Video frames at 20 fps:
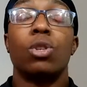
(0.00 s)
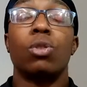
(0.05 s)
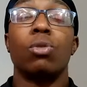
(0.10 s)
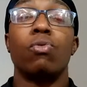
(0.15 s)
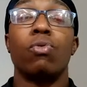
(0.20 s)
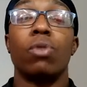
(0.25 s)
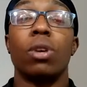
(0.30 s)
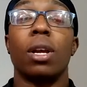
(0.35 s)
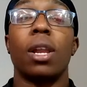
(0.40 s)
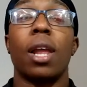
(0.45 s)

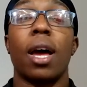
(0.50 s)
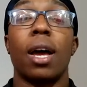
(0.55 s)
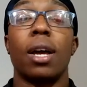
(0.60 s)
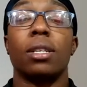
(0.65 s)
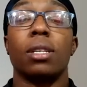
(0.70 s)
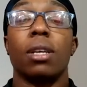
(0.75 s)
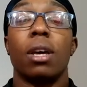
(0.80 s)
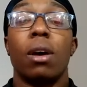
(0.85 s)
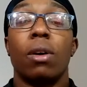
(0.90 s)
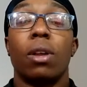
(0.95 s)
to
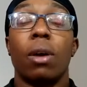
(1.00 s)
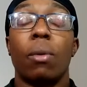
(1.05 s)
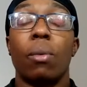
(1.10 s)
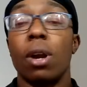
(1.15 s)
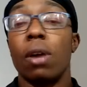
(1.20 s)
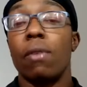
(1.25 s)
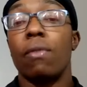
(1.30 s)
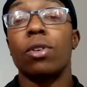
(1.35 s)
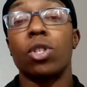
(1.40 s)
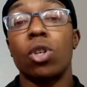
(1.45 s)
realize that
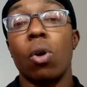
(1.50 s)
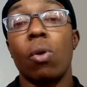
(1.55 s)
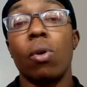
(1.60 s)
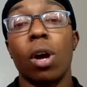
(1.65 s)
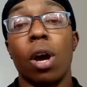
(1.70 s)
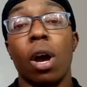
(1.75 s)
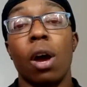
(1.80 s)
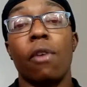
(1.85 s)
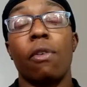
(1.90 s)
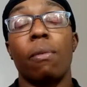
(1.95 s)
whatever is
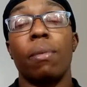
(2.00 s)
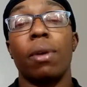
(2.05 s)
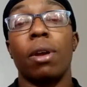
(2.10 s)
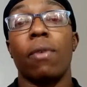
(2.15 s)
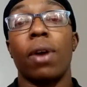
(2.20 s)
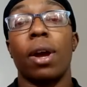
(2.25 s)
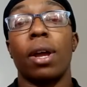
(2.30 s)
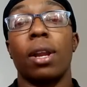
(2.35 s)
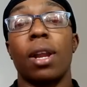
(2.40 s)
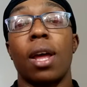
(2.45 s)
going on for me
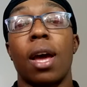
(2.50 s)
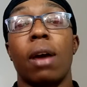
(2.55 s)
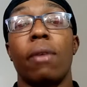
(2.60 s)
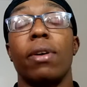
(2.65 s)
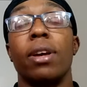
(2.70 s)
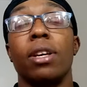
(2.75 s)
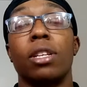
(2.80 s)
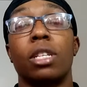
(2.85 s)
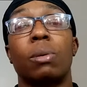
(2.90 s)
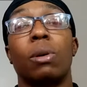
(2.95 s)
right now
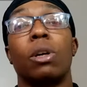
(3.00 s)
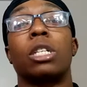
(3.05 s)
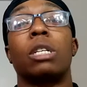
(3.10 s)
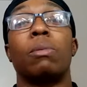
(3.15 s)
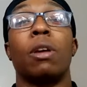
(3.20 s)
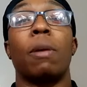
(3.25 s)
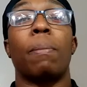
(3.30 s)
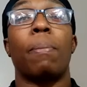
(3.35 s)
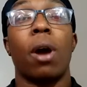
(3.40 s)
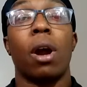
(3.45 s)
is supposed to
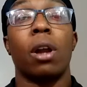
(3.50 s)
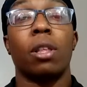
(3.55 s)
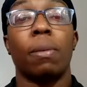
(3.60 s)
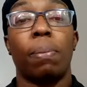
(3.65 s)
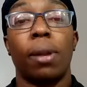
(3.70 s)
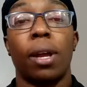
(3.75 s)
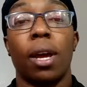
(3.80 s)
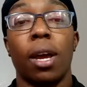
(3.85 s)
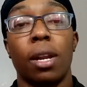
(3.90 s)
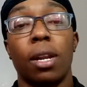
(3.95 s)
be a part of
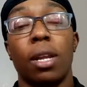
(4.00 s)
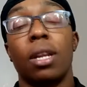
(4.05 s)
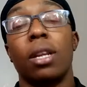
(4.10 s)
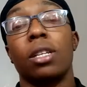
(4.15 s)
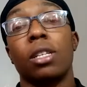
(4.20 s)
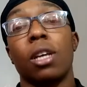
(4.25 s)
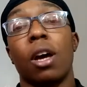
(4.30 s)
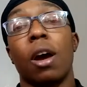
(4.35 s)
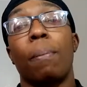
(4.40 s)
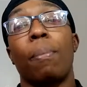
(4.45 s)
the plan. It
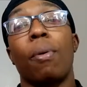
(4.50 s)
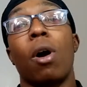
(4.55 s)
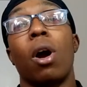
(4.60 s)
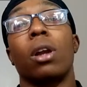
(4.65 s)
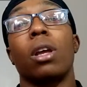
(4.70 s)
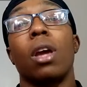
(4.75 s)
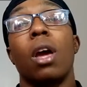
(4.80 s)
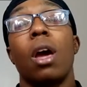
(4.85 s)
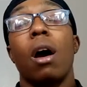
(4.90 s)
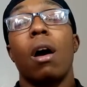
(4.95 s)
is a
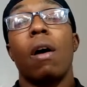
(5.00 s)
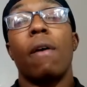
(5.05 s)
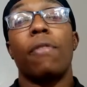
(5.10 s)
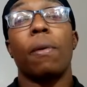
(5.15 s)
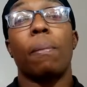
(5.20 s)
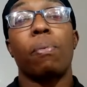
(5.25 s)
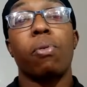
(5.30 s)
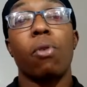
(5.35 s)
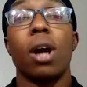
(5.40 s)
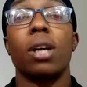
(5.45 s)
part of
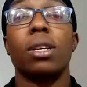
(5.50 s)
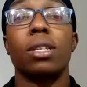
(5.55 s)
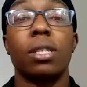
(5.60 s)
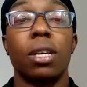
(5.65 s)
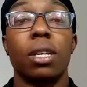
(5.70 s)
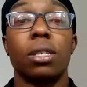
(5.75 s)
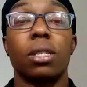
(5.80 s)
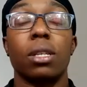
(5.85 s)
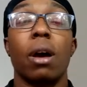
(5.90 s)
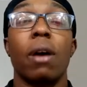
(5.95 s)
the
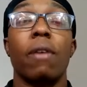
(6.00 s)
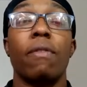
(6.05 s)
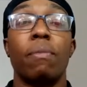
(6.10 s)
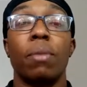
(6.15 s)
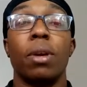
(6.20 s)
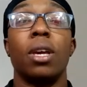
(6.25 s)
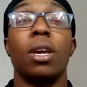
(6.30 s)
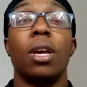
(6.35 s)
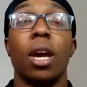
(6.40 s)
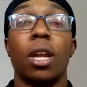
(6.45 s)
process of
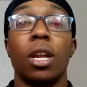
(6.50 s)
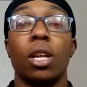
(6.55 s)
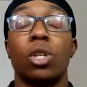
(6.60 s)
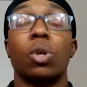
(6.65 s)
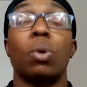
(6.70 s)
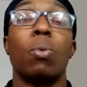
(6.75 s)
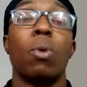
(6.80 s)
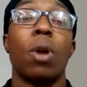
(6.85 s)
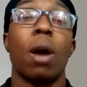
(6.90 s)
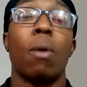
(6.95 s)
me getting
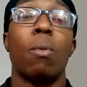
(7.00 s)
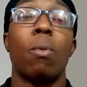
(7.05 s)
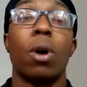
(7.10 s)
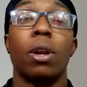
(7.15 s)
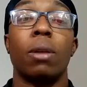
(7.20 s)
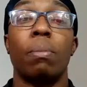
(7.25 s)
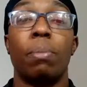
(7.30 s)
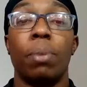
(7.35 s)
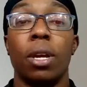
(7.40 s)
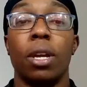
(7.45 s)
to where I
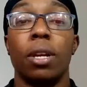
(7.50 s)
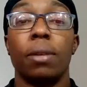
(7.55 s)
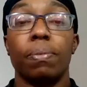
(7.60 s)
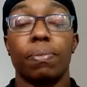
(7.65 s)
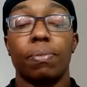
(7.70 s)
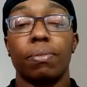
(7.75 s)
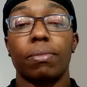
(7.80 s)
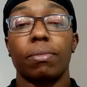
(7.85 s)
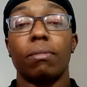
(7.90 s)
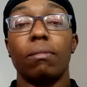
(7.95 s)
want to be.
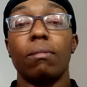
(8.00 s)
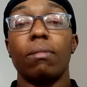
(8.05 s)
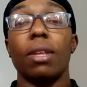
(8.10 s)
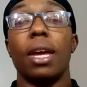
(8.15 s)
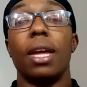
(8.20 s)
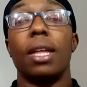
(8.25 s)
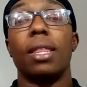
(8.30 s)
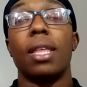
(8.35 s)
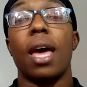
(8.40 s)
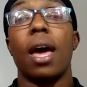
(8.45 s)

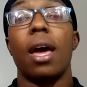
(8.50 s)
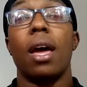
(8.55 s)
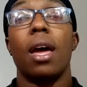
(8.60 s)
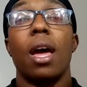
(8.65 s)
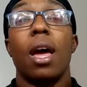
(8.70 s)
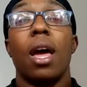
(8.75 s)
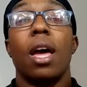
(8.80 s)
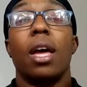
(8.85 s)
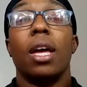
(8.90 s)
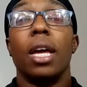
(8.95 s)
And that
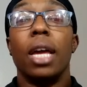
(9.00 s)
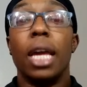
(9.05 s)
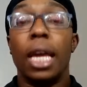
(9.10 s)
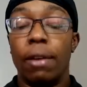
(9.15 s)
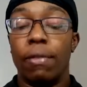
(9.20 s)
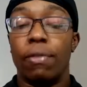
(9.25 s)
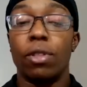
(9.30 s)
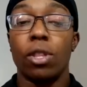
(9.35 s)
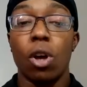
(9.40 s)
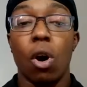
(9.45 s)

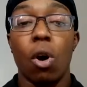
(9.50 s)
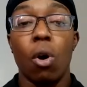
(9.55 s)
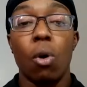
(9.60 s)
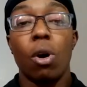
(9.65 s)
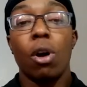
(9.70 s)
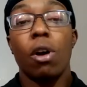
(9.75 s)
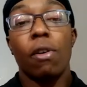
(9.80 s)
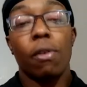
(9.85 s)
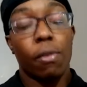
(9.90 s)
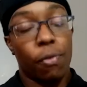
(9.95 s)
even
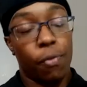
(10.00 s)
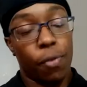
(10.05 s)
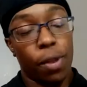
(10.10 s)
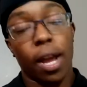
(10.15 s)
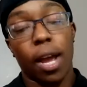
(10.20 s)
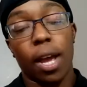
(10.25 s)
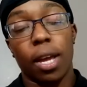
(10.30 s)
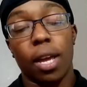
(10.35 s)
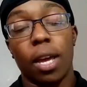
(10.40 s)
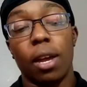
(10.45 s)
though, for
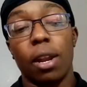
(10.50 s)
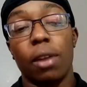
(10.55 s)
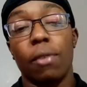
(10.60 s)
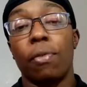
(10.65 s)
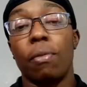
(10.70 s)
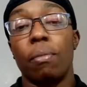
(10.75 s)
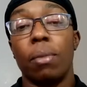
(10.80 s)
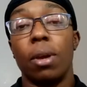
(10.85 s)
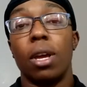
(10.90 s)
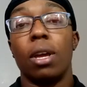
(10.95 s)
like again,
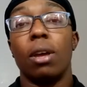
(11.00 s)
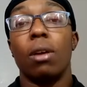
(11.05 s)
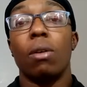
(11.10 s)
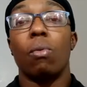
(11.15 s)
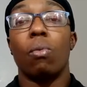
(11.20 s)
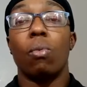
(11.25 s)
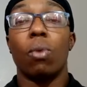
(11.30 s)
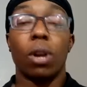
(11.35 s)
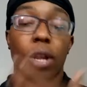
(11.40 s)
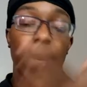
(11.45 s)
for me,
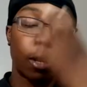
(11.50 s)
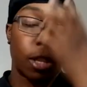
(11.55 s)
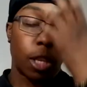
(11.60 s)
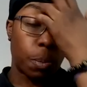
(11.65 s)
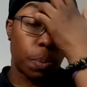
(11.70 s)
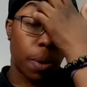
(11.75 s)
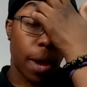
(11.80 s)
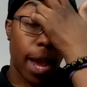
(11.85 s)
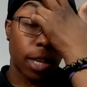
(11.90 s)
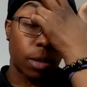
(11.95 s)
when I,
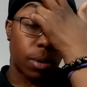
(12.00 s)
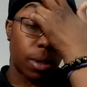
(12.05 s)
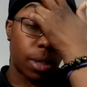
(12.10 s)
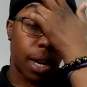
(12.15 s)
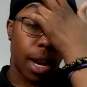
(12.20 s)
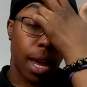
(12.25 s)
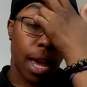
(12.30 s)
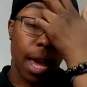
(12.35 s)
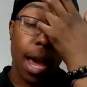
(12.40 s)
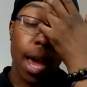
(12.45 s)
this past week
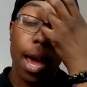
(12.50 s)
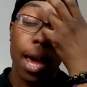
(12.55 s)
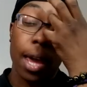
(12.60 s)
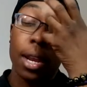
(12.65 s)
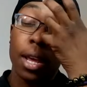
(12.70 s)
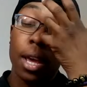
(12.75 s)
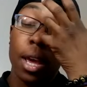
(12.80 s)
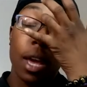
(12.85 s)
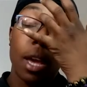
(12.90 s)
that I had,